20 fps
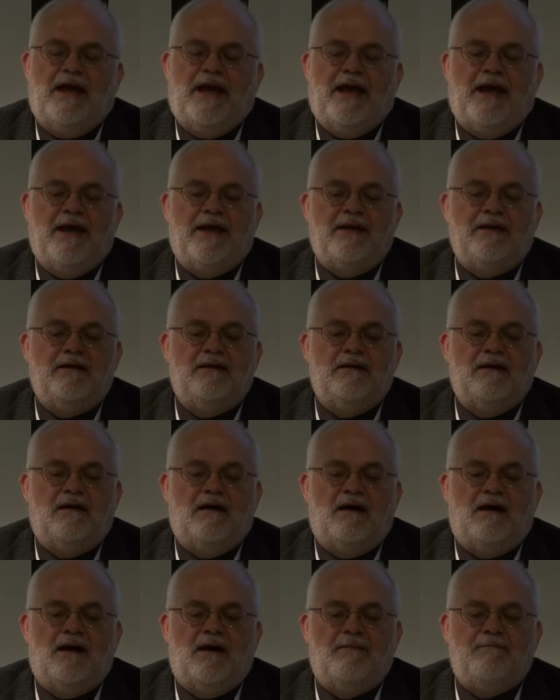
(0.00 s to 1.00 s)
And,
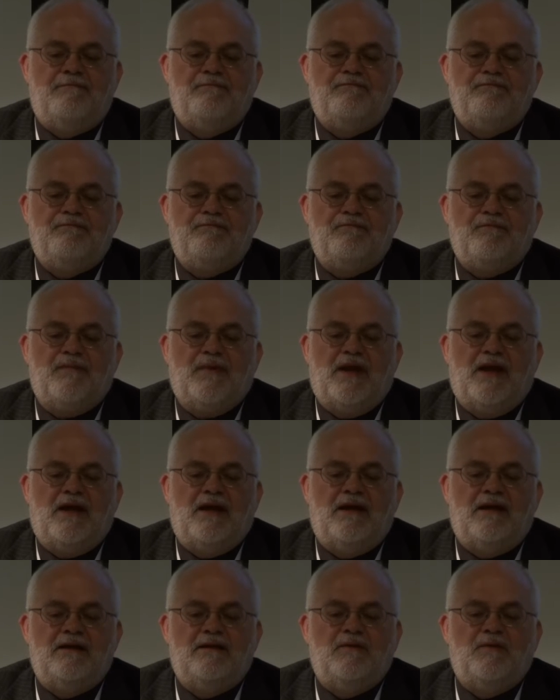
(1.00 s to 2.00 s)
um,
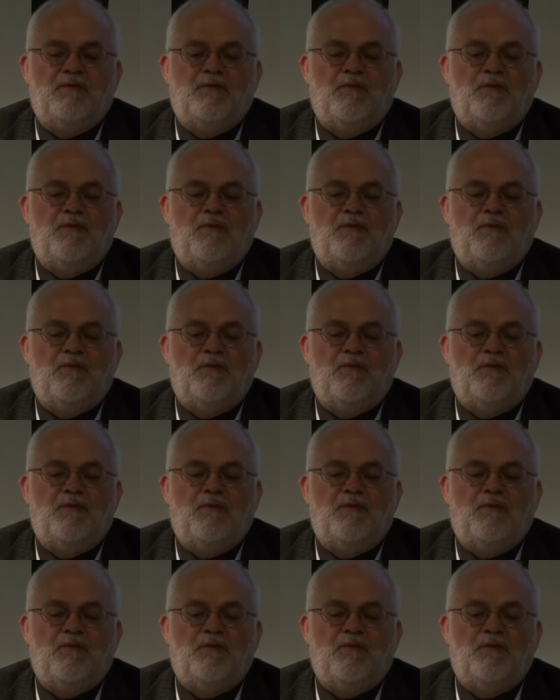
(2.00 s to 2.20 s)
and